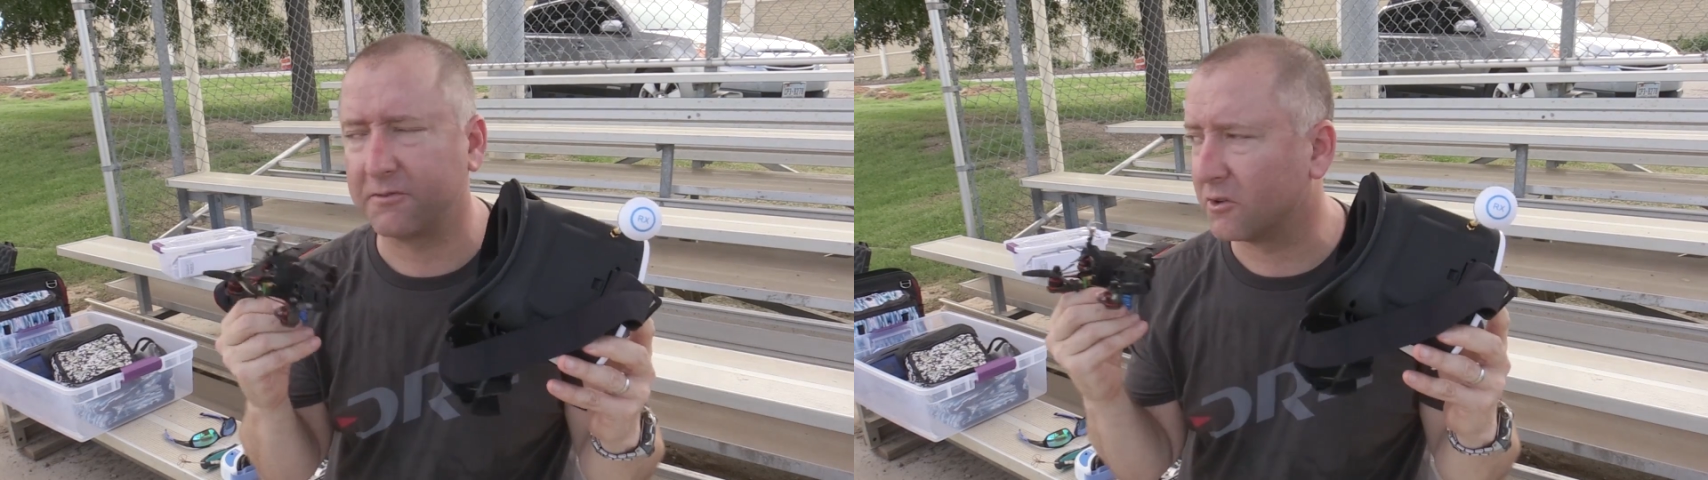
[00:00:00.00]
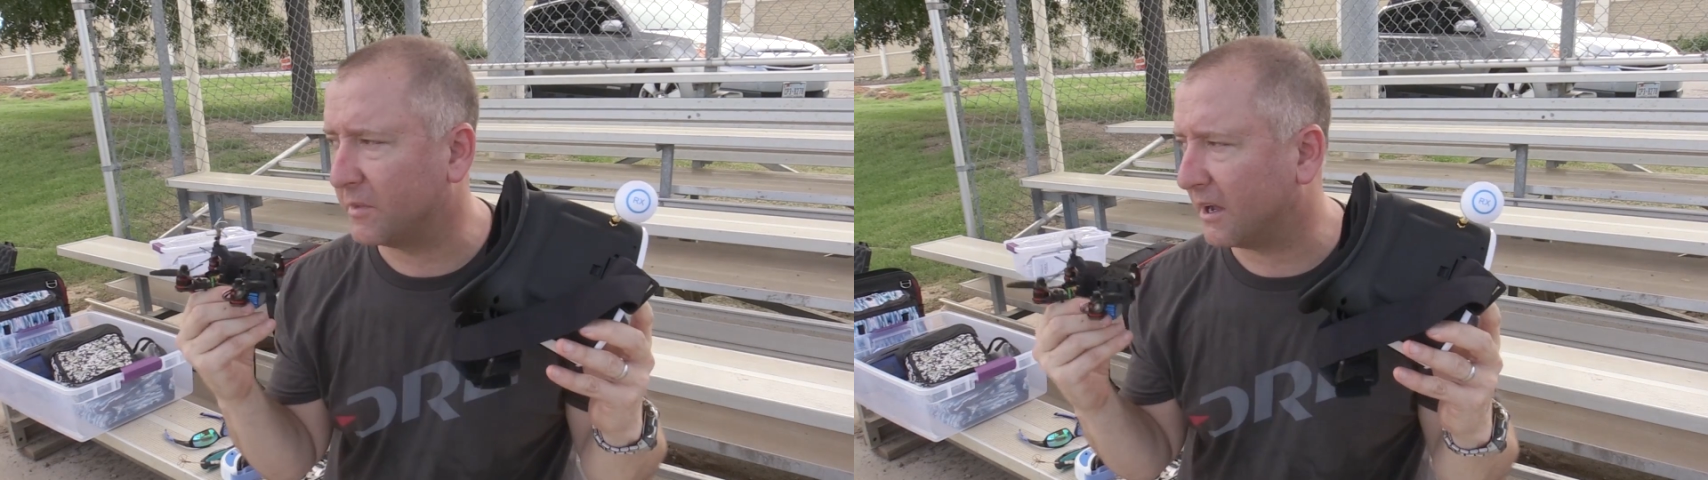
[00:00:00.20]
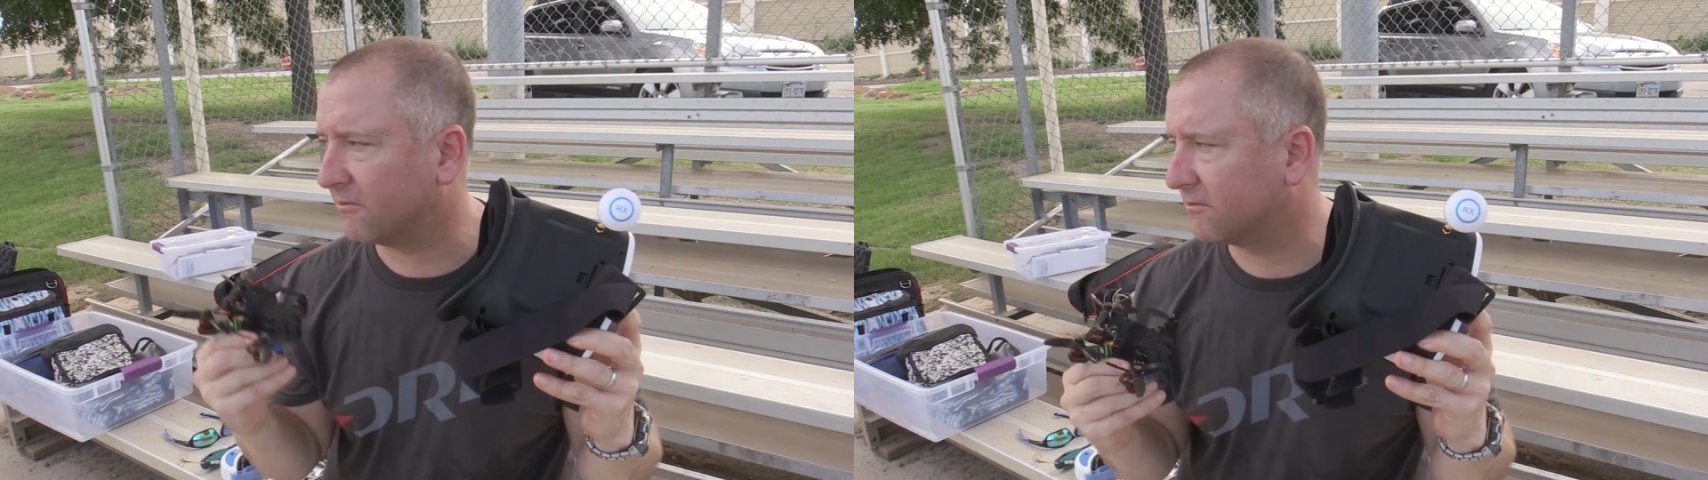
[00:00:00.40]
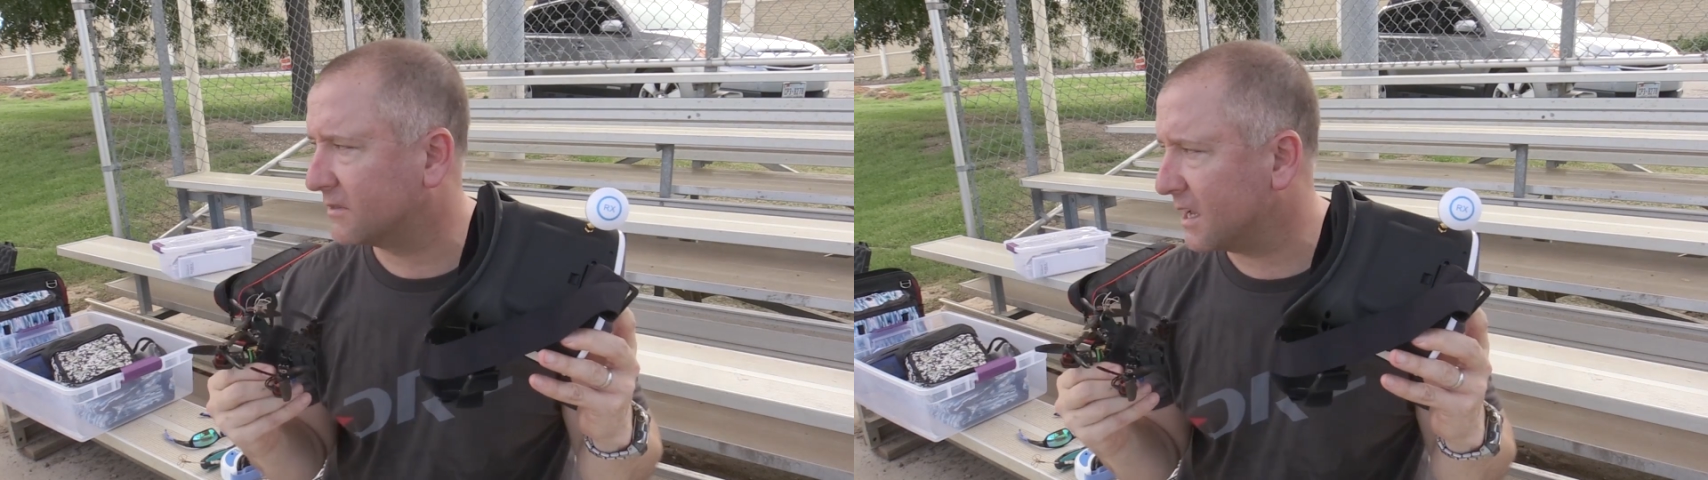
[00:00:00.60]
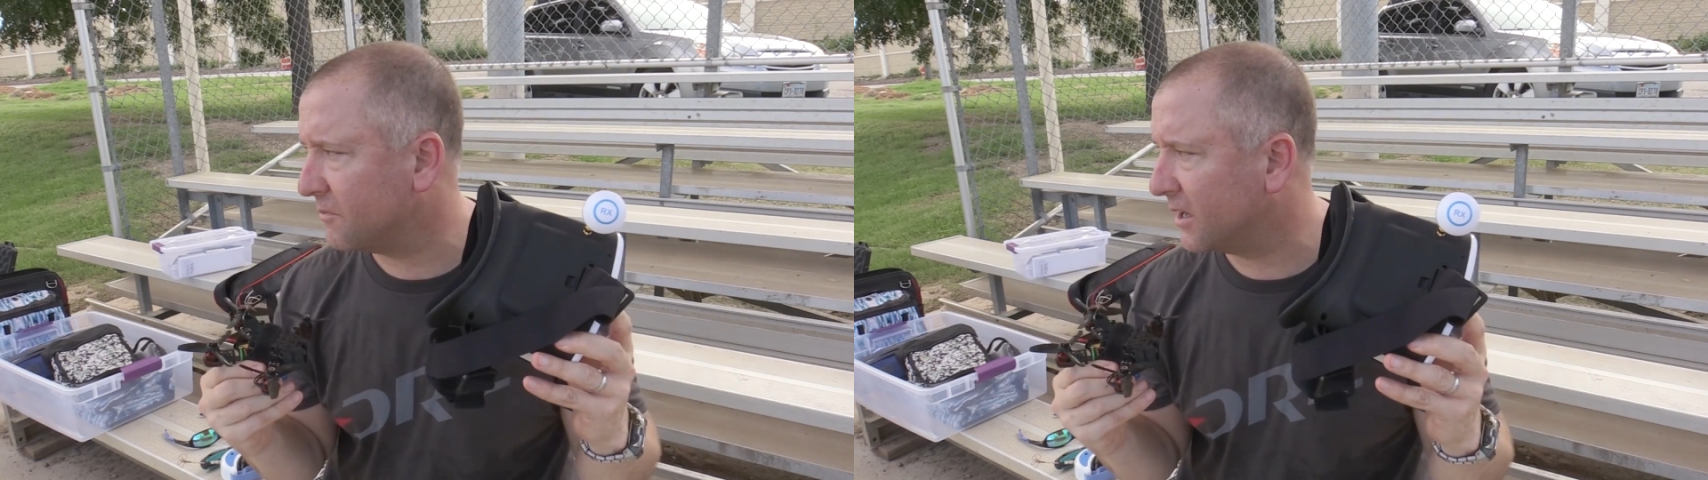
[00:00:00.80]
for about
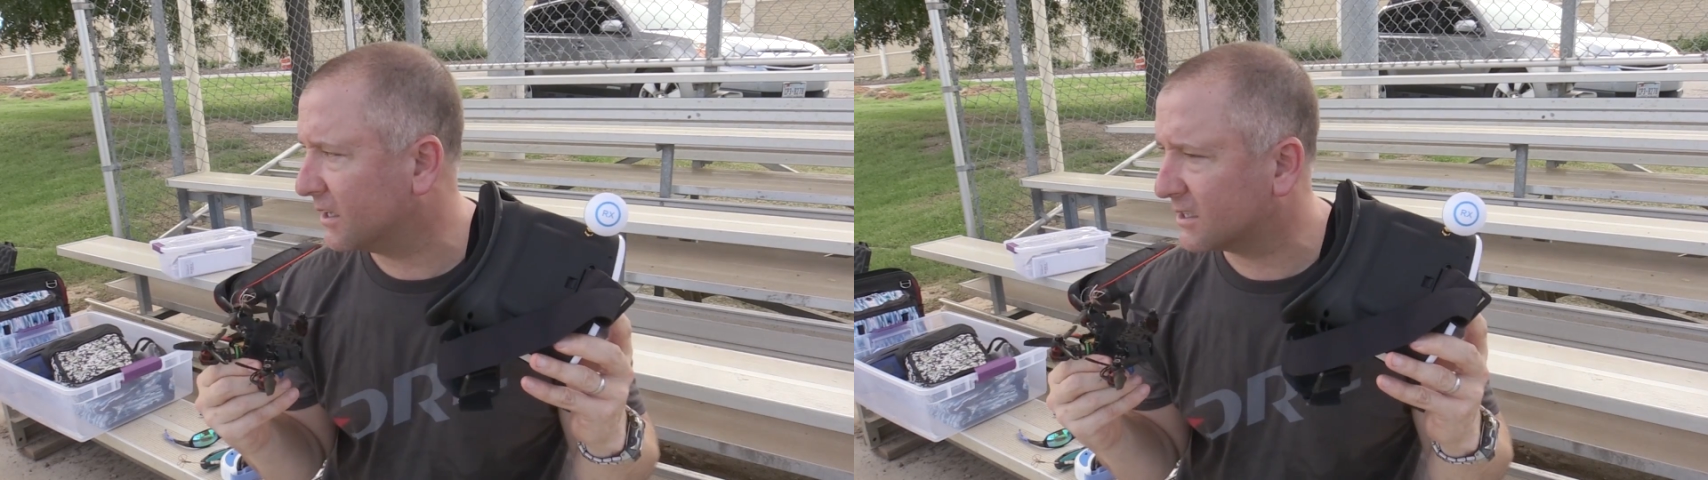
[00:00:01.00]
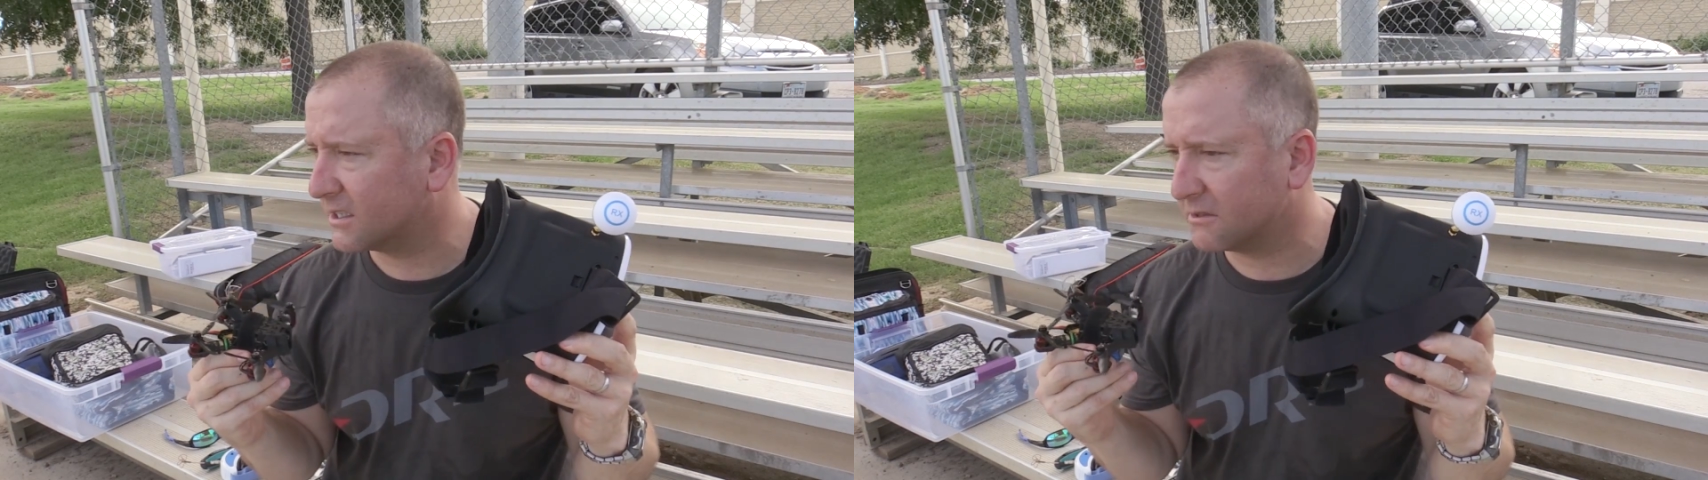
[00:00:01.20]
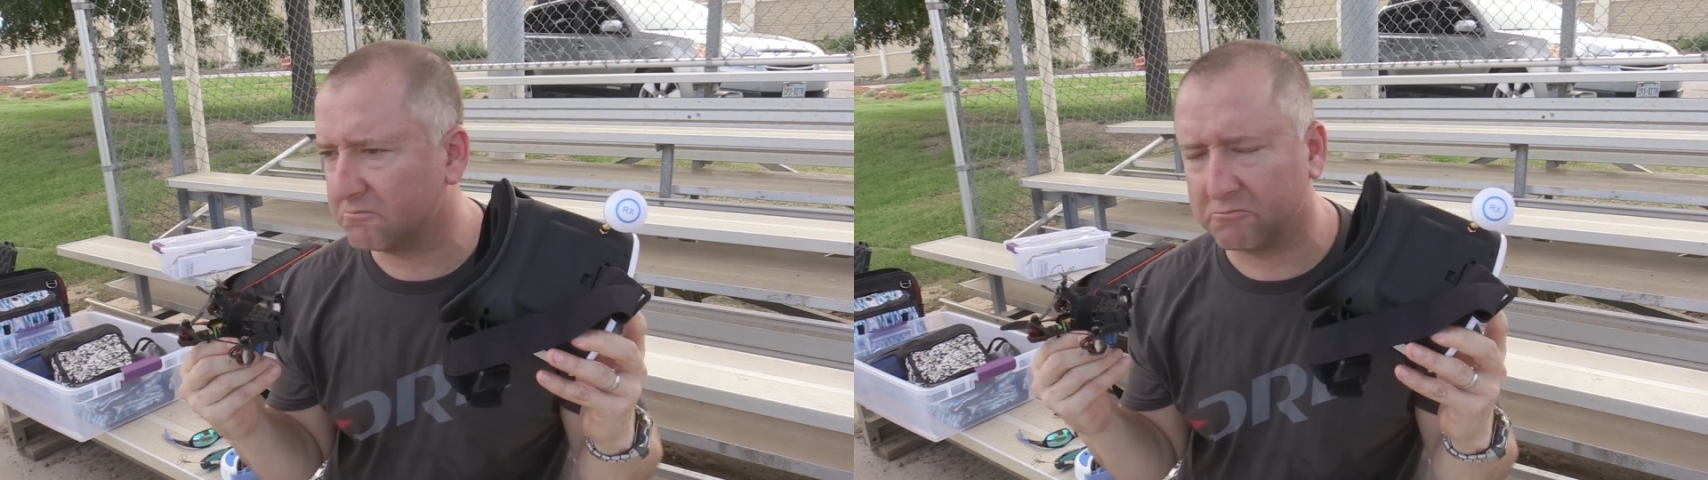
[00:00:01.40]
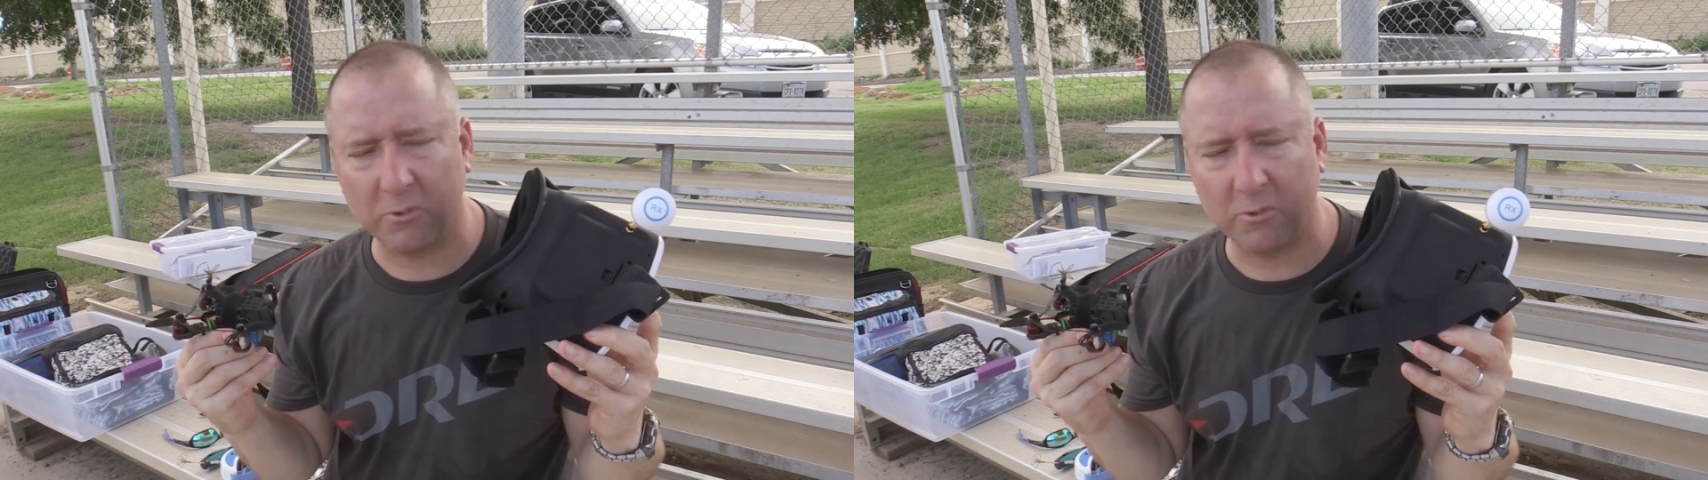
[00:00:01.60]
ten minutes